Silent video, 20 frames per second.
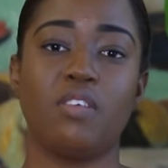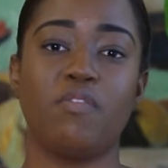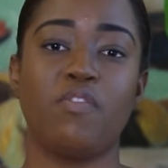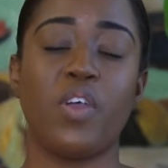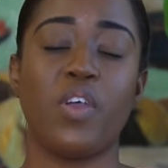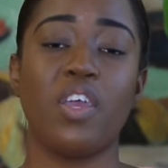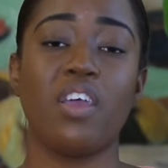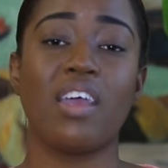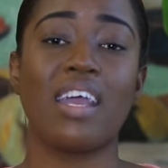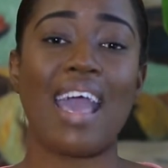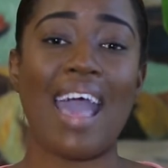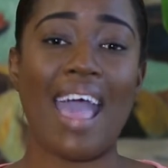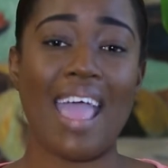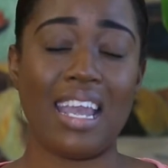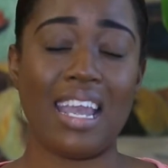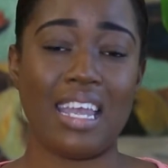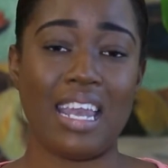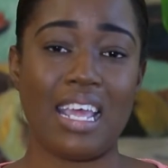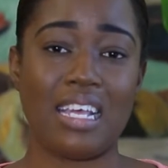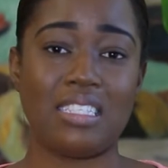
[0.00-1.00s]
for your
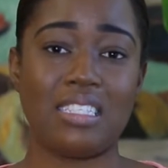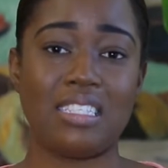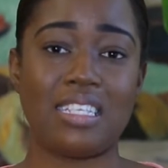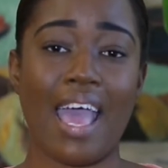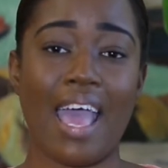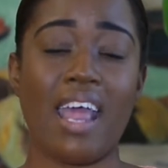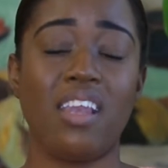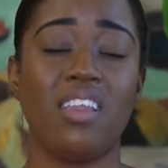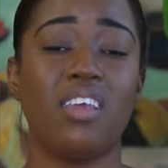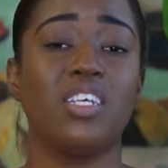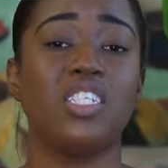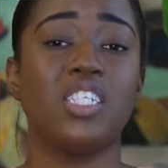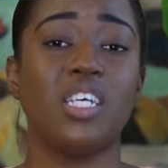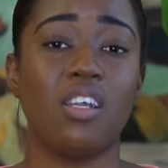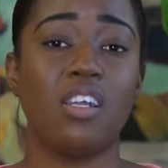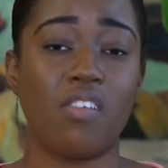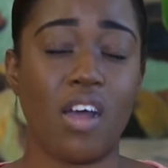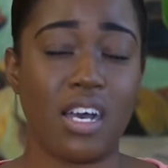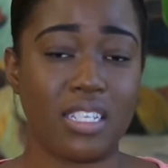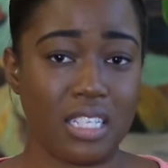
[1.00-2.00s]
kindness and your
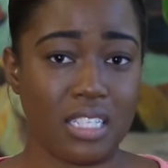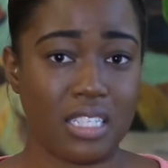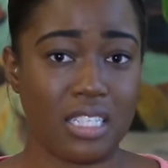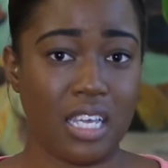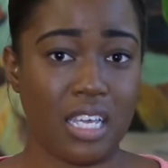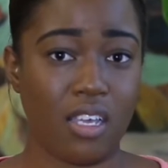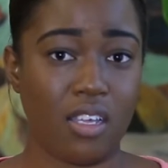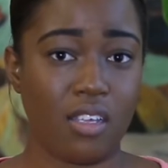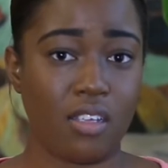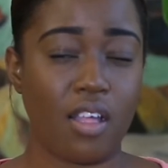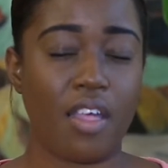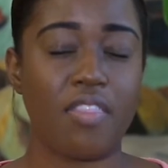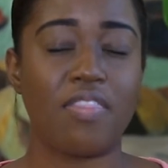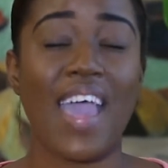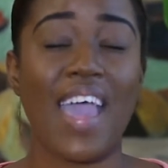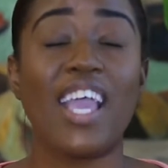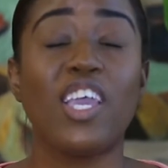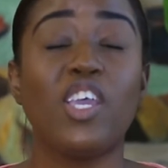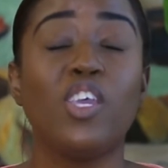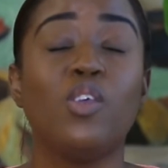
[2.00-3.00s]
generosity.
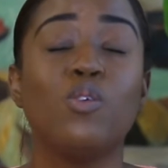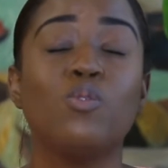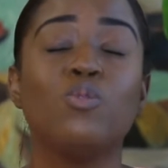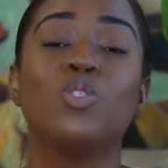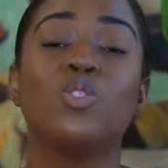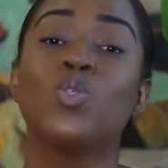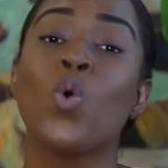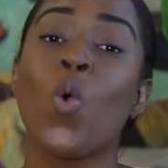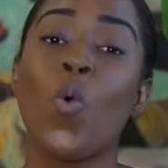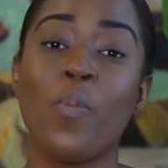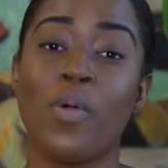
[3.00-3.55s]
Thank you so